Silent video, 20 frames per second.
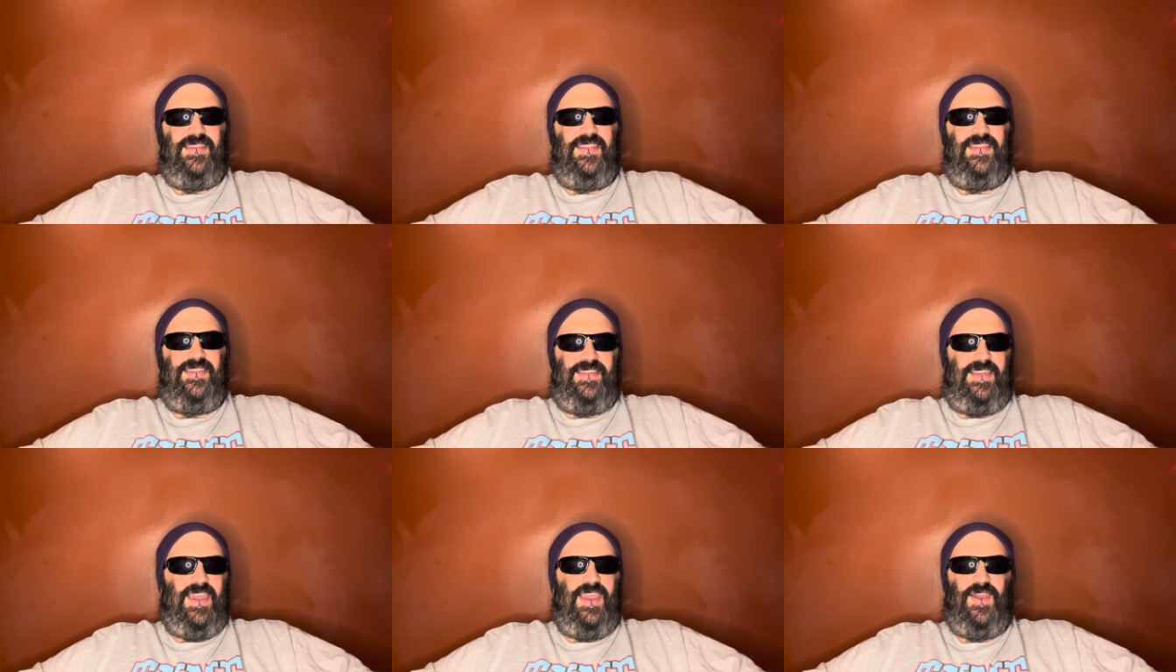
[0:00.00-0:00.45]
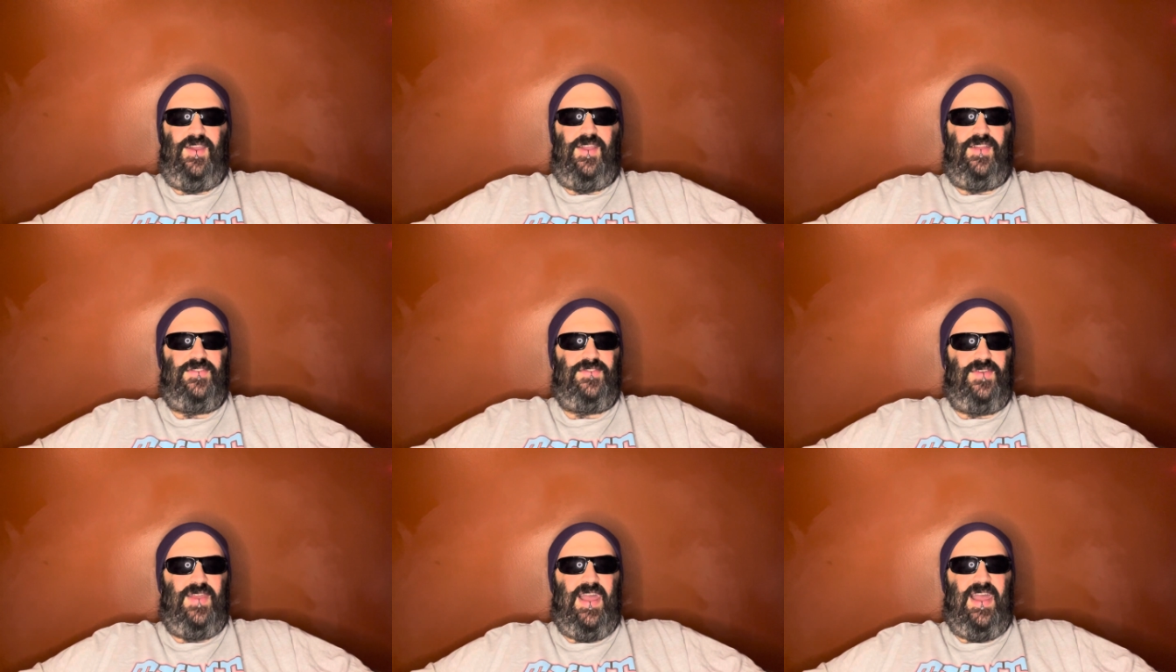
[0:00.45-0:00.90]
This
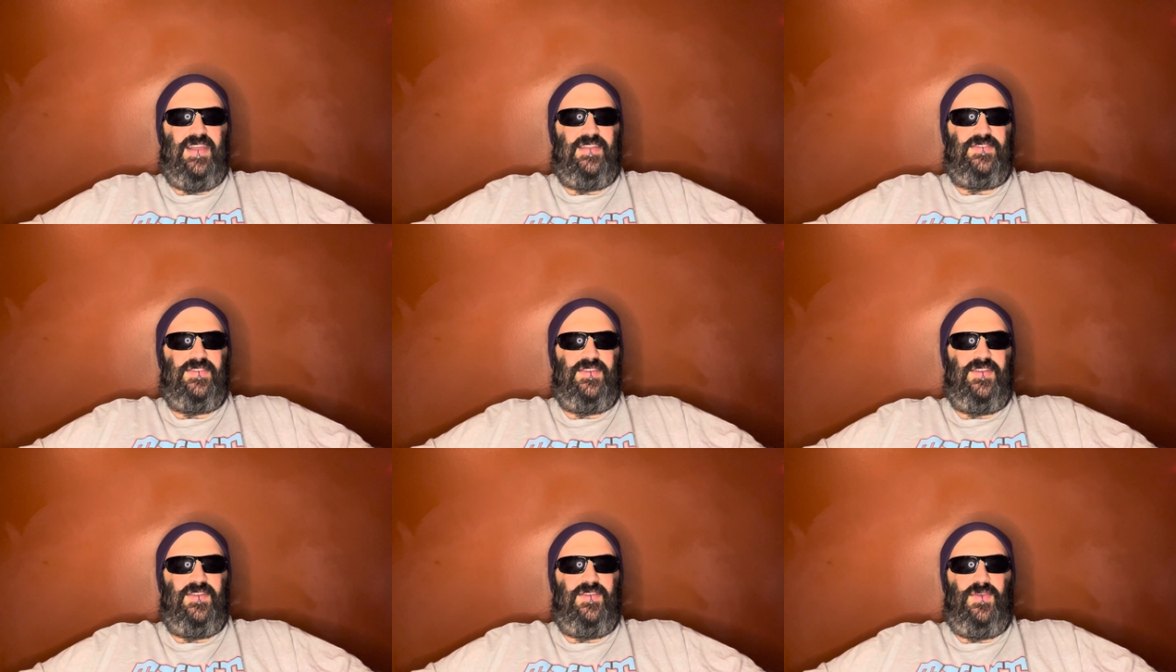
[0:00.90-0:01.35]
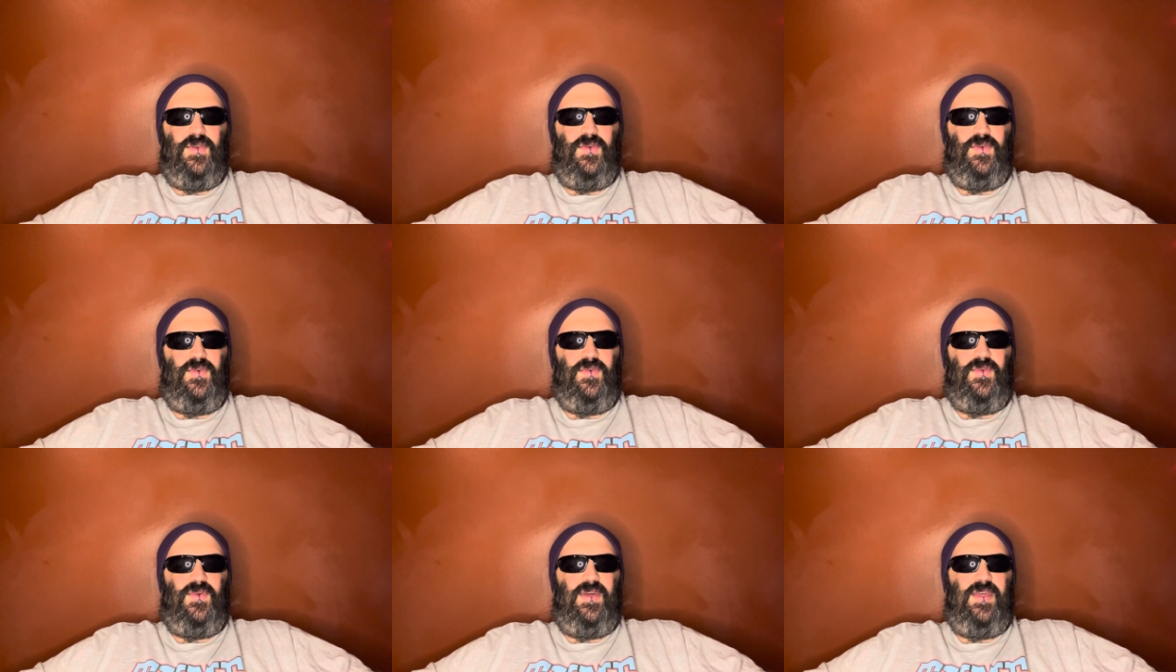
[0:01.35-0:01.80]
character actor
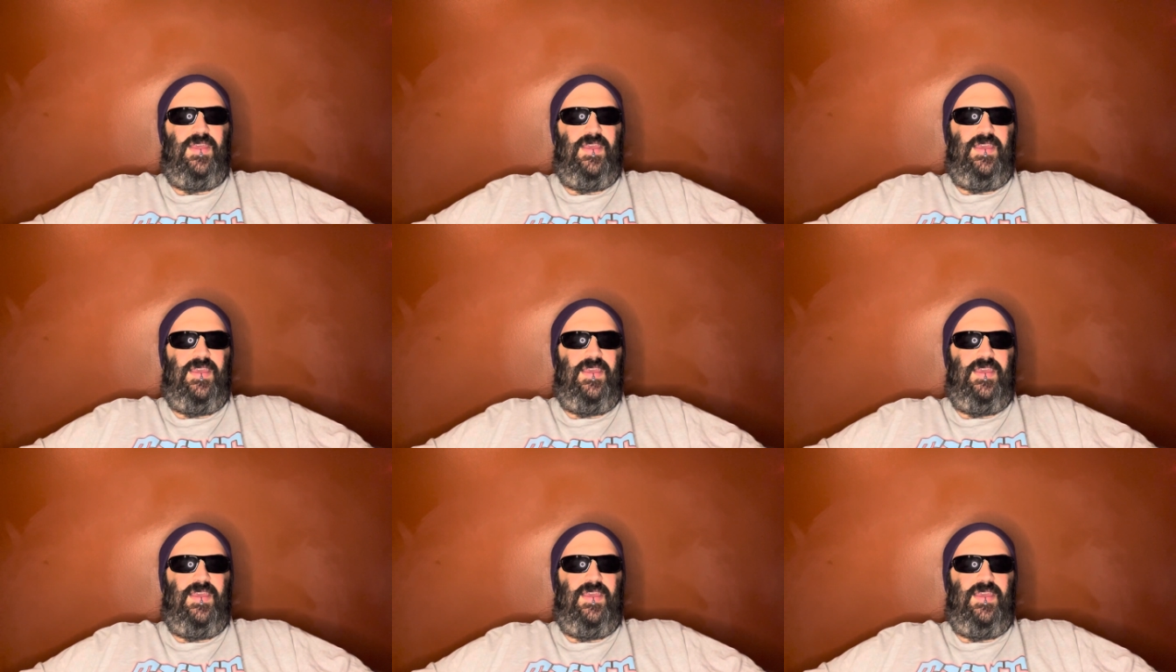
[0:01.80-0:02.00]
who,